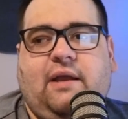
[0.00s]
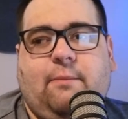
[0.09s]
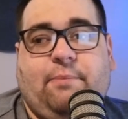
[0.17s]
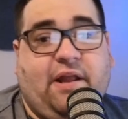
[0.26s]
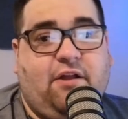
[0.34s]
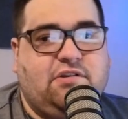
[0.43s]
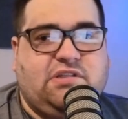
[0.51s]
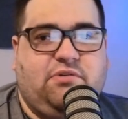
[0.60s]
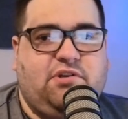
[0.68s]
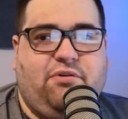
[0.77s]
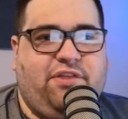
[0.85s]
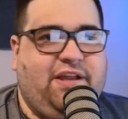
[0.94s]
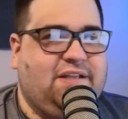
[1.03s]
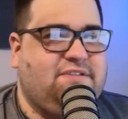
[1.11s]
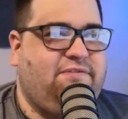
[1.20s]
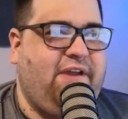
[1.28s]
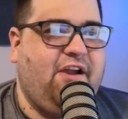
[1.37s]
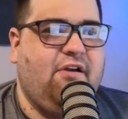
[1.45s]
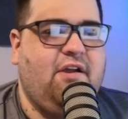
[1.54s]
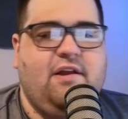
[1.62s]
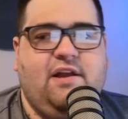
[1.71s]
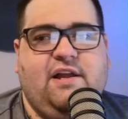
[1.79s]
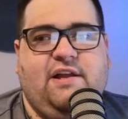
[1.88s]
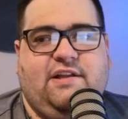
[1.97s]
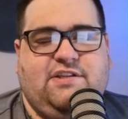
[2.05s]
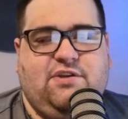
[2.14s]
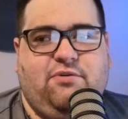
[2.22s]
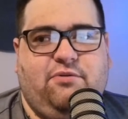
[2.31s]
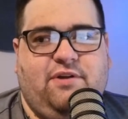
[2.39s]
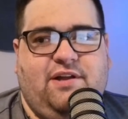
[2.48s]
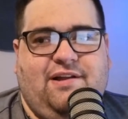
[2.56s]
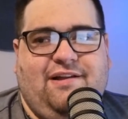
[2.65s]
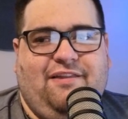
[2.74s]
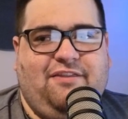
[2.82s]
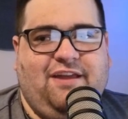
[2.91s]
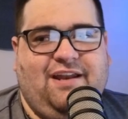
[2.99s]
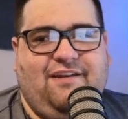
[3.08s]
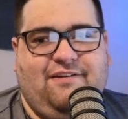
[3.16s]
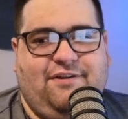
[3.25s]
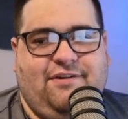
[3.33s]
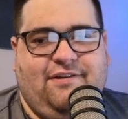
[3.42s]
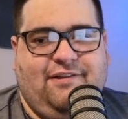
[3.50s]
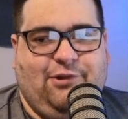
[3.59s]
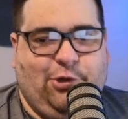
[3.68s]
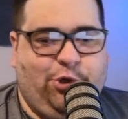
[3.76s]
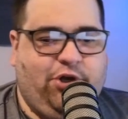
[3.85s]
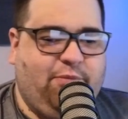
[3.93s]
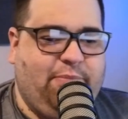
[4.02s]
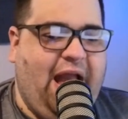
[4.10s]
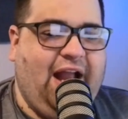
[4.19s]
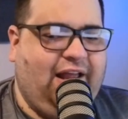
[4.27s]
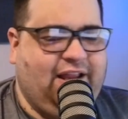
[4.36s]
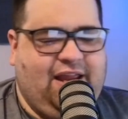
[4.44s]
But I also don't think it's fair to then look back.